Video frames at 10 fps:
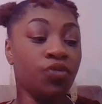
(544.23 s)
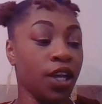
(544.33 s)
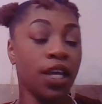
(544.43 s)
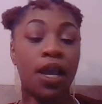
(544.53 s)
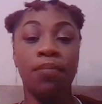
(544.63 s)

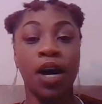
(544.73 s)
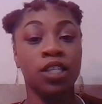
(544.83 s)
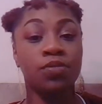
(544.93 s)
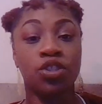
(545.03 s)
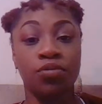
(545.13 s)
really
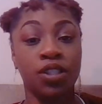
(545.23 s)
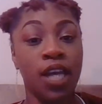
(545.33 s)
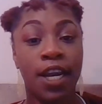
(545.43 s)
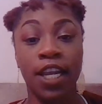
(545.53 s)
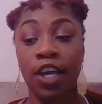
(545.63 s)
impossible to
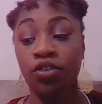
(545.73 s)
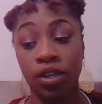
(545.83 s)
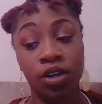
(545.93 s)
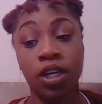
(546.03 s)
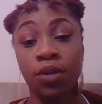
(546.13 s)
retain it. Like, you
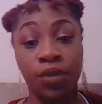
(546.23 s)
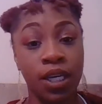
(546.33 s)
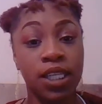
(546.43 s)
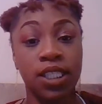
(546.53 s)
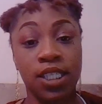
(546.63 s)
literally will
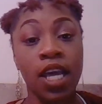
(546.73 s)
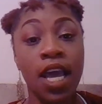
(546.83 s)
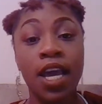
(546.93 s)
need to